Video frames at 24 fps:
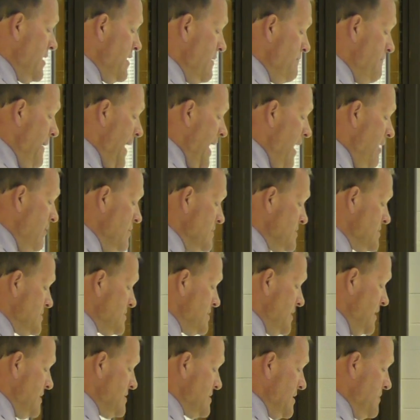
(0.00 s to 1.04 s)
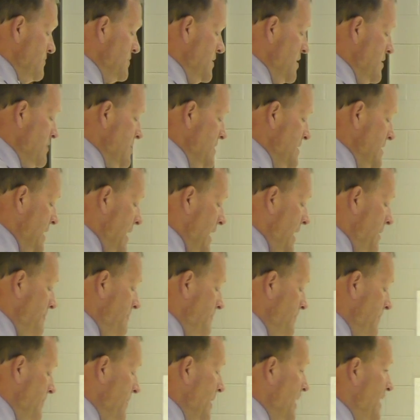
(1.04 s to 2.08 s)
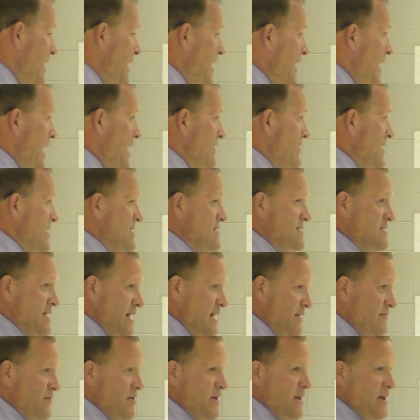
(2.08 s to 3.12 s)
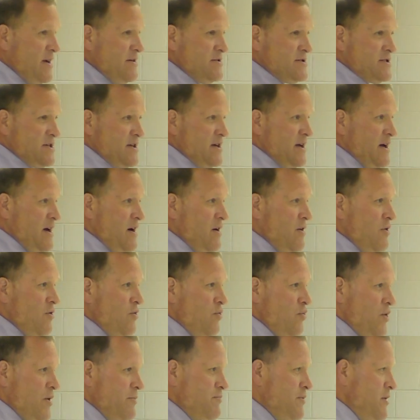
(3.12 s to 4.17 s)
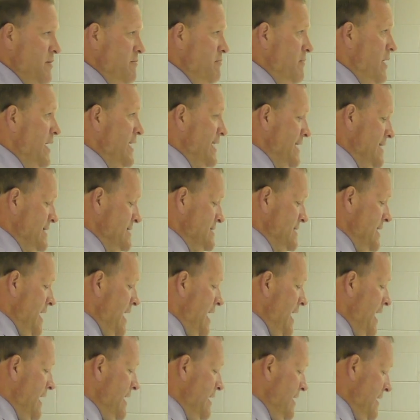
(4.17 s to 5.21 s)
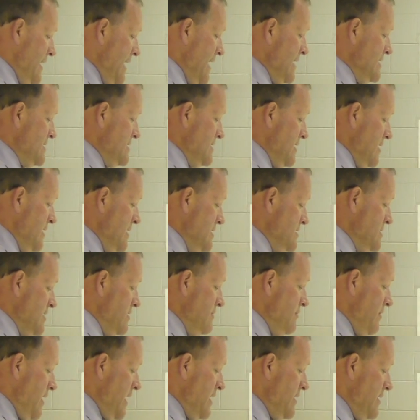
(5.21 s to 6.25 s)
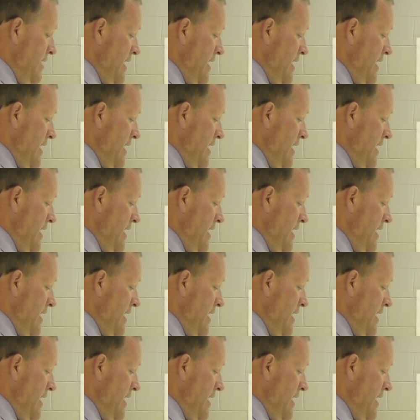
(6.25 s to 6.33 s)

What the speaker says: year balance, that's up there at the top, And then several years ago, we put money aside, and that's listed right